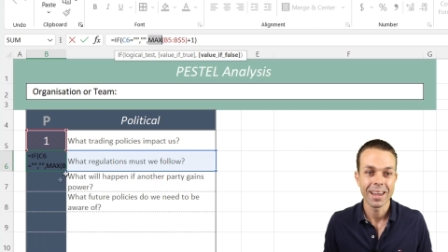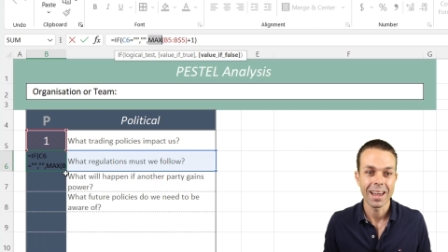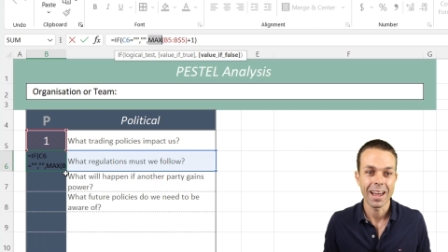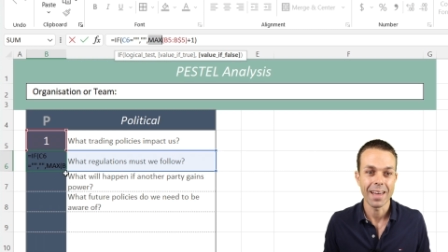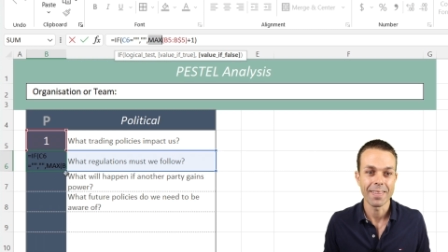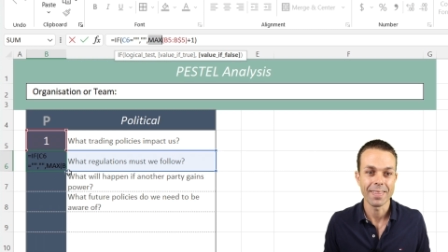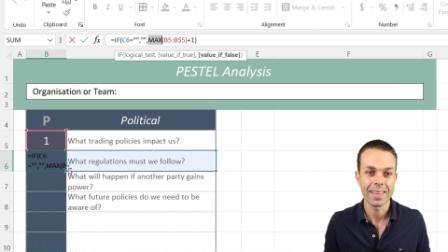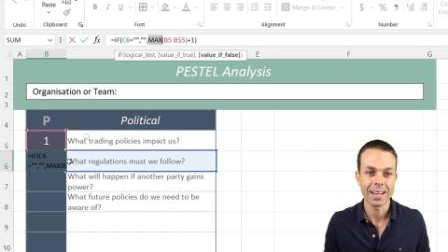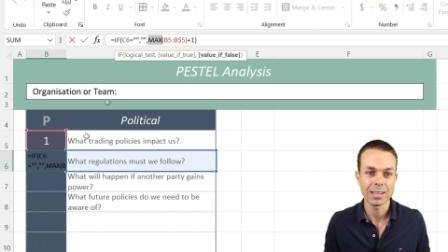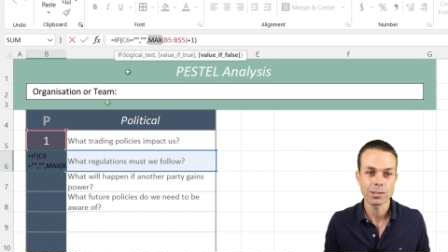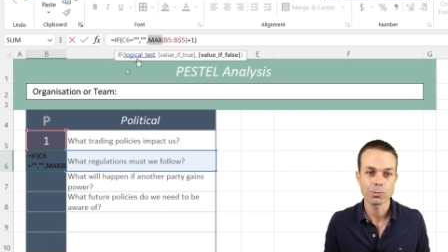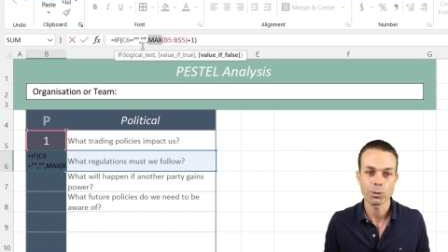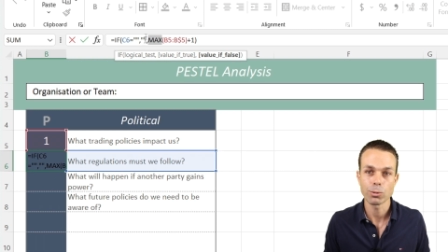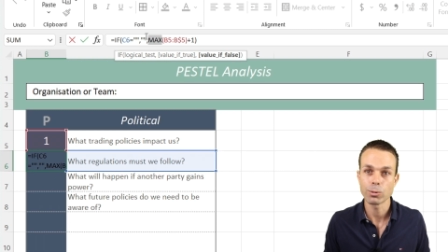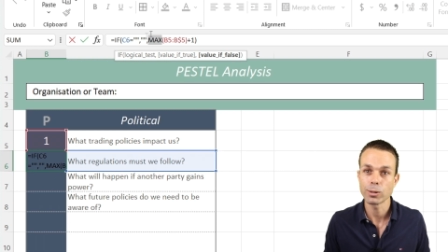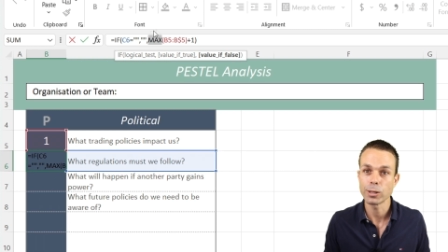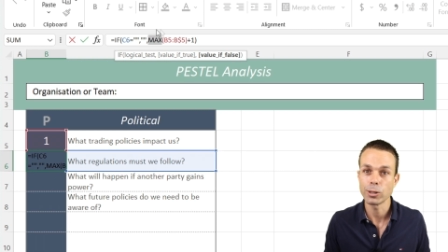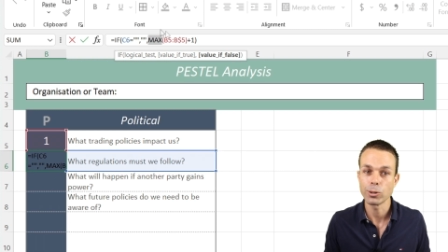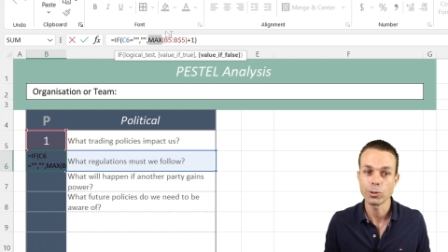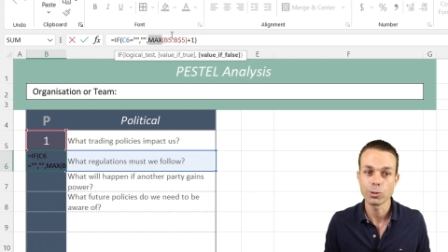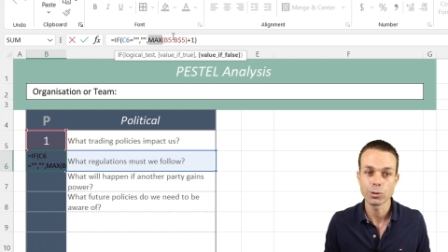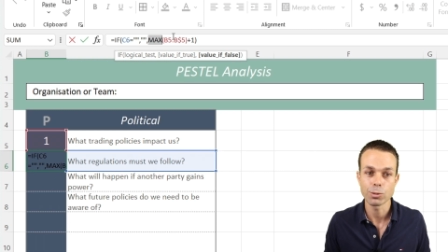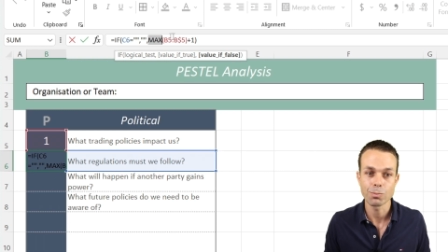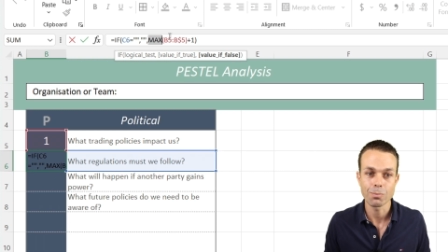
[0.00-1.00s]
And that's what we
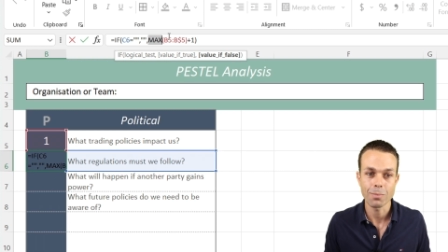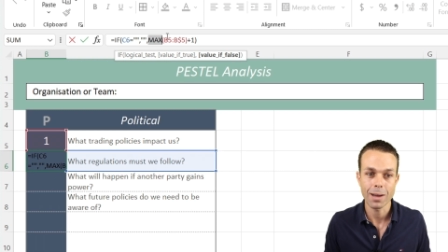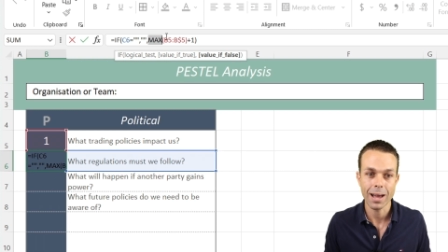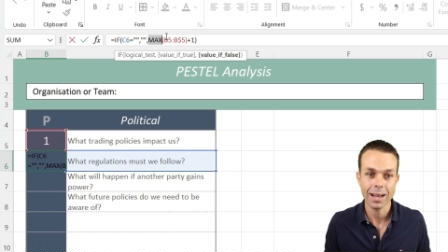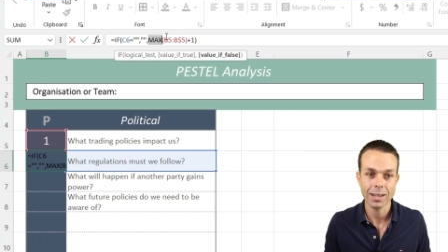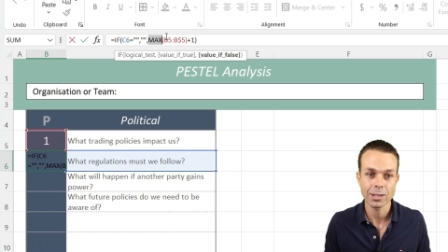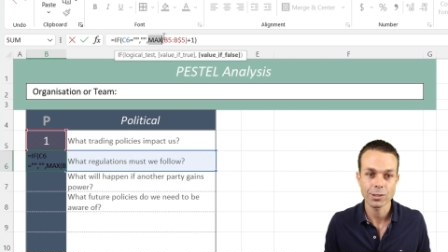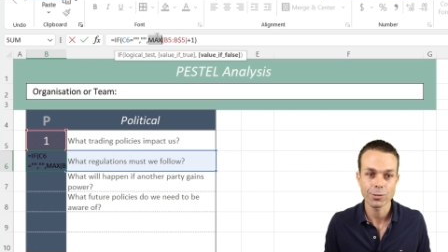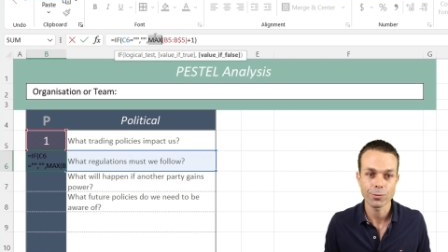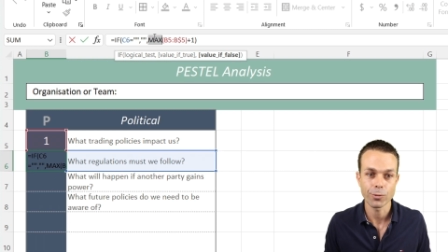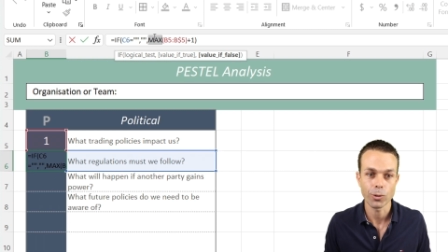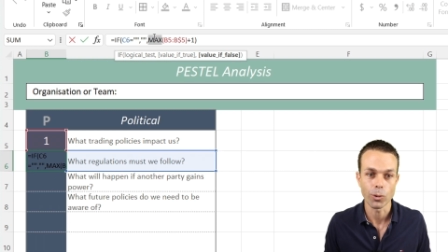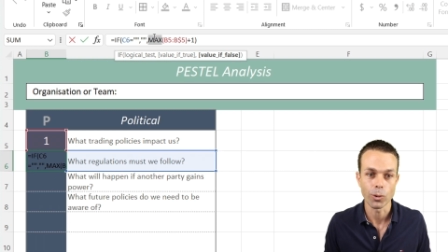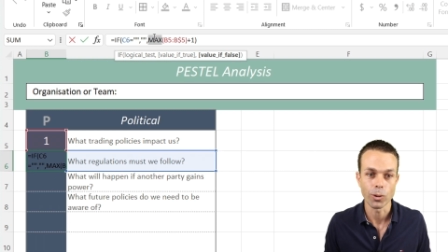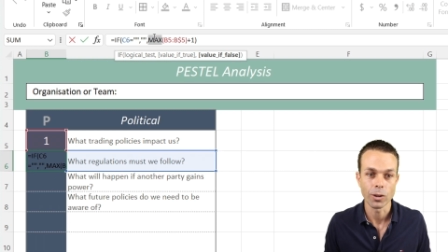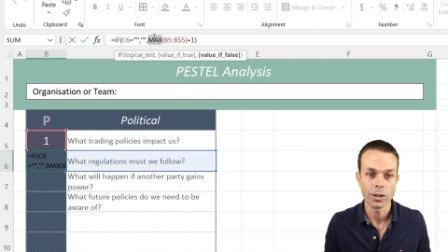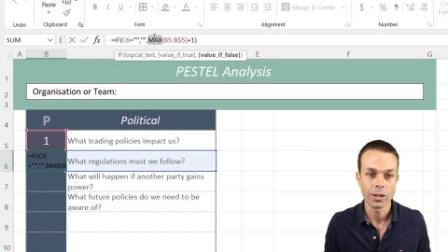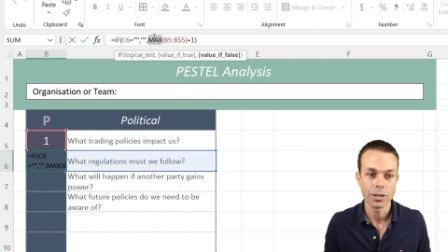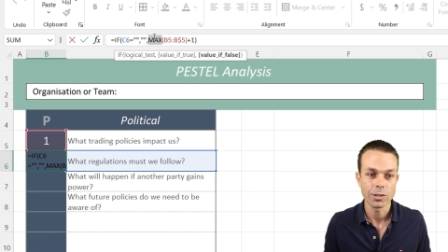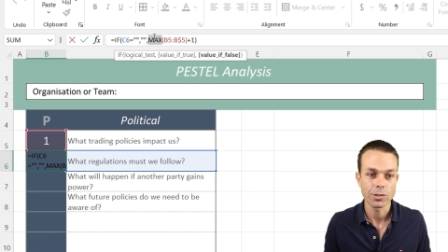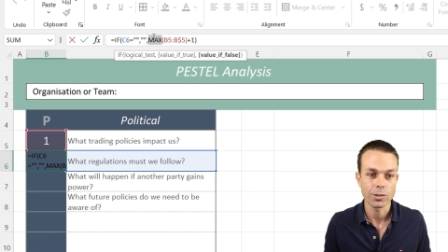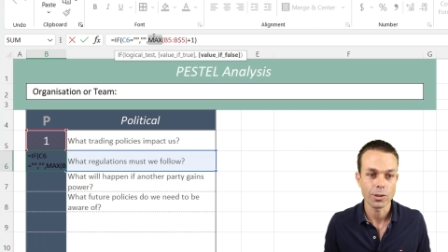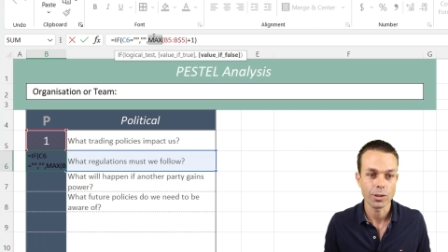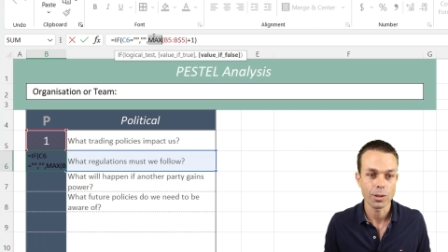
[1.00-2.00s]
use max for.
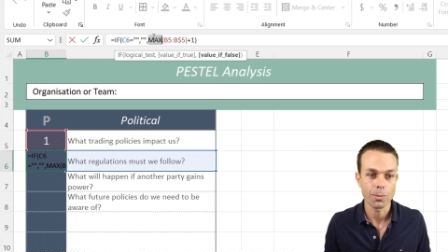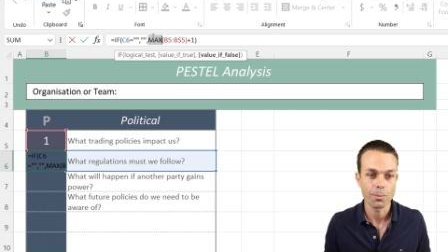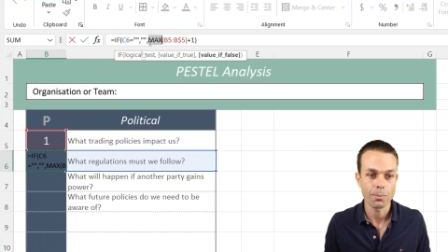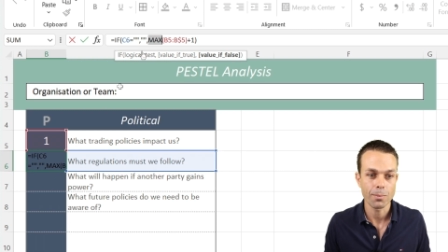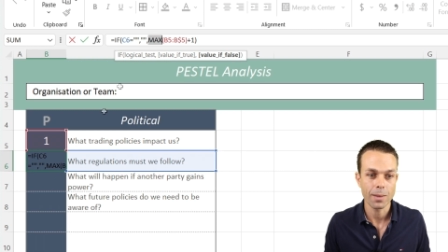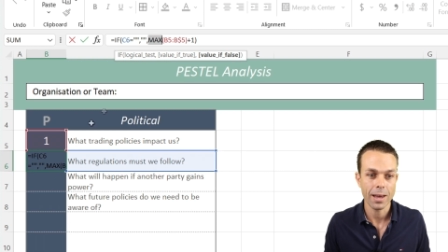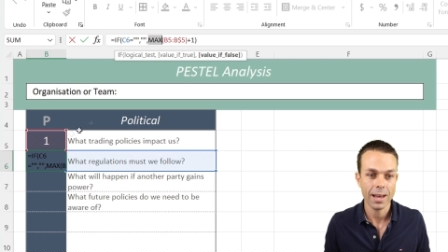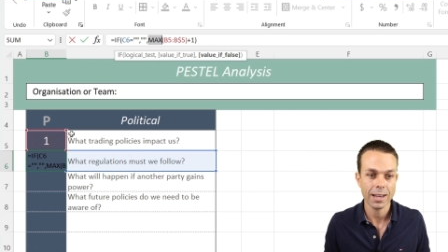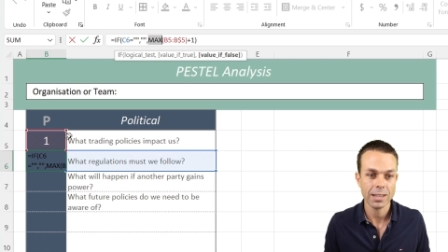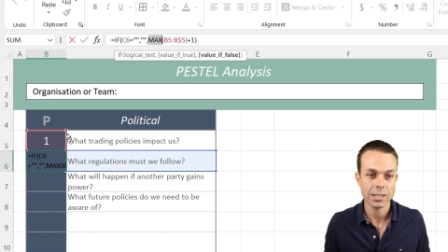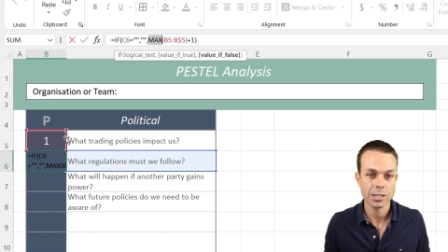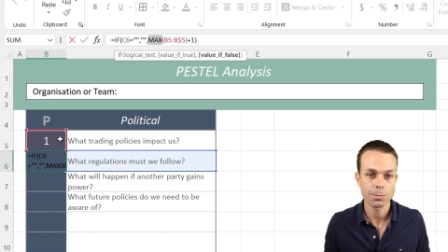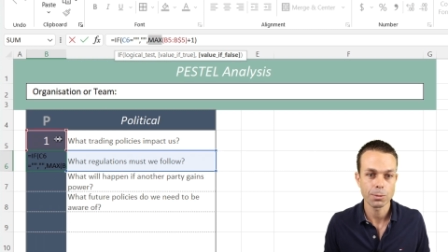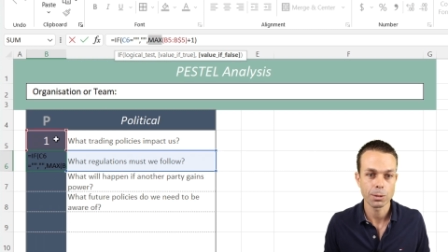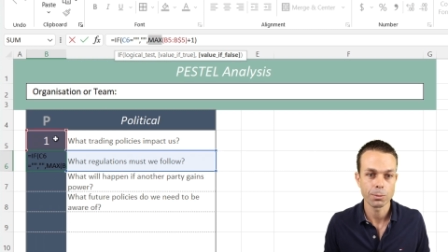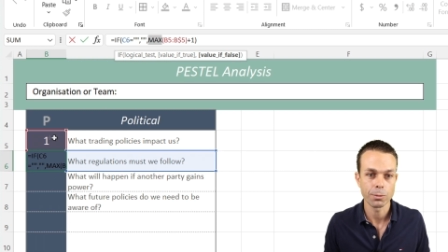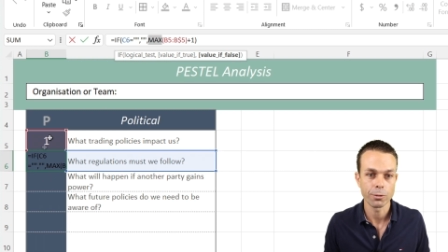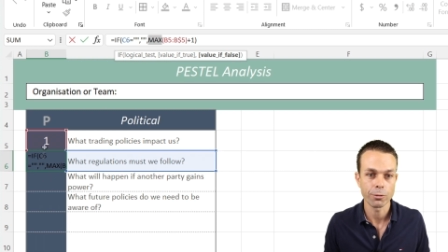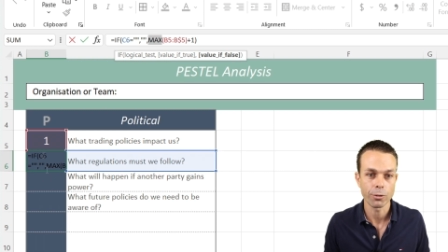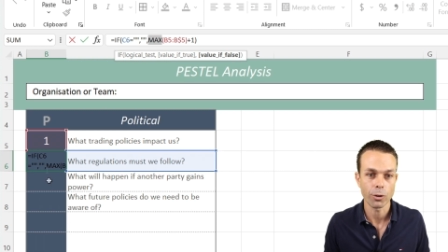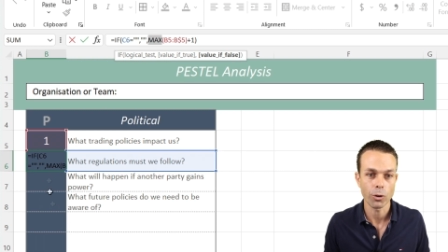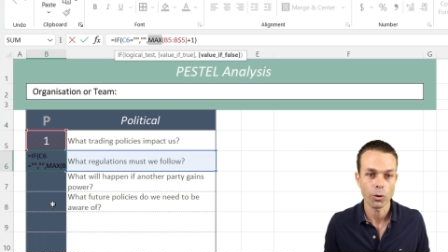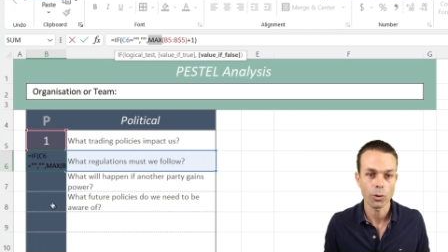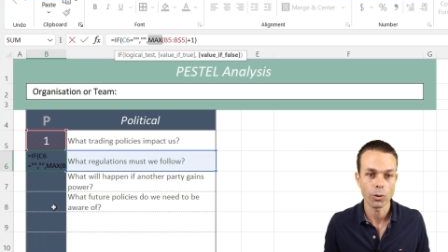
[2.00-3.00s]
So the maximum
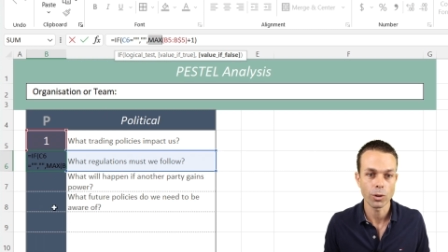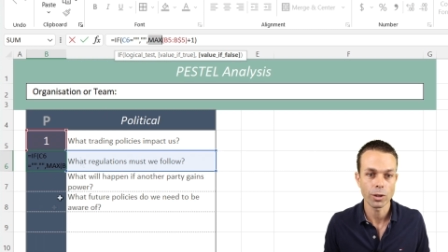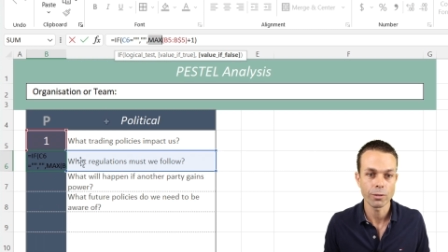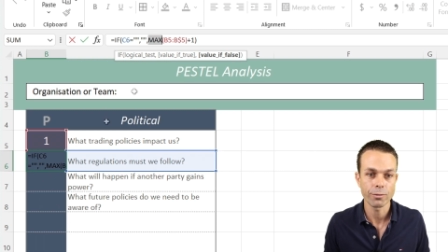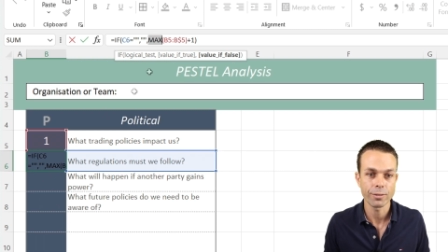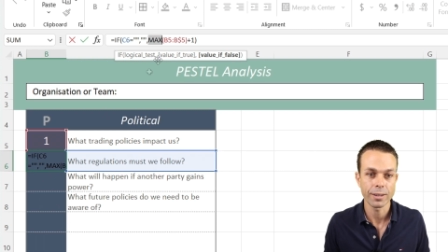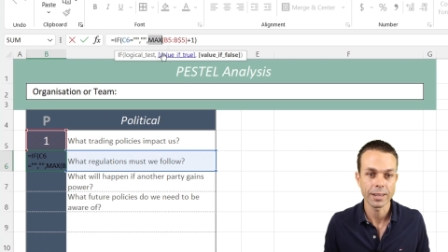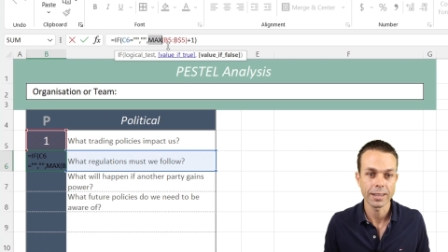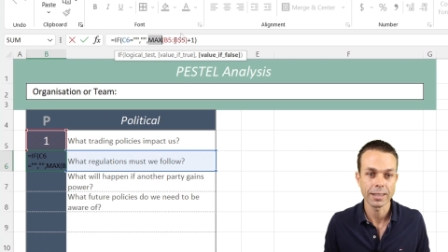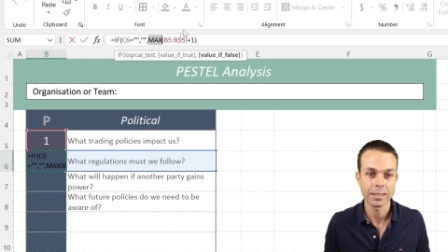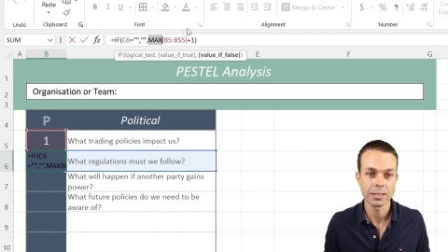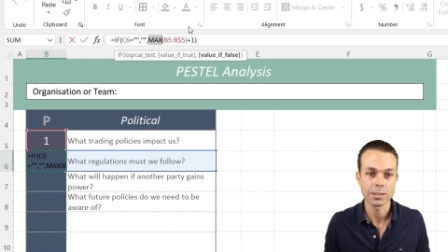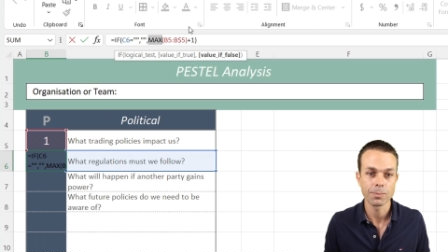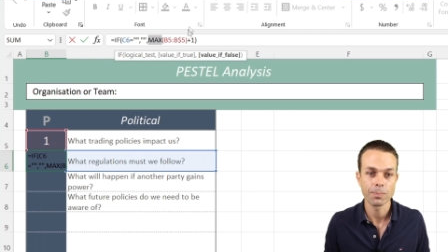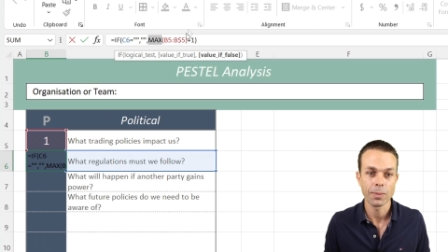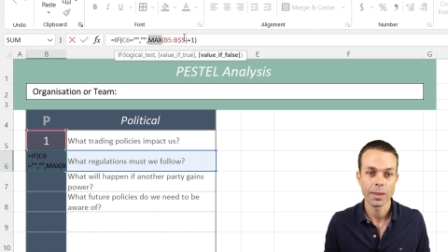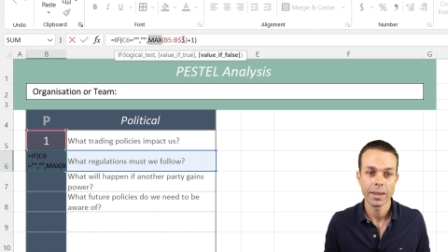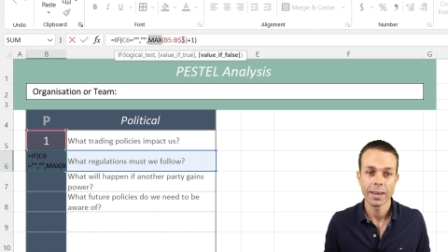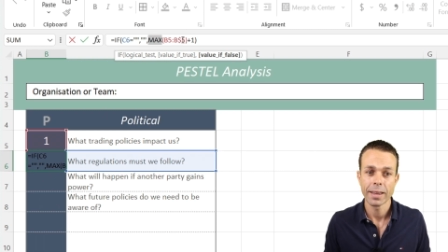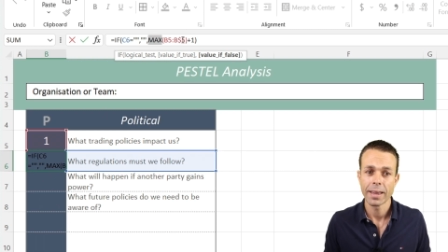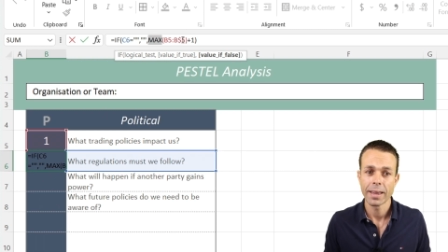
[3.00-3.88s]
of all of these,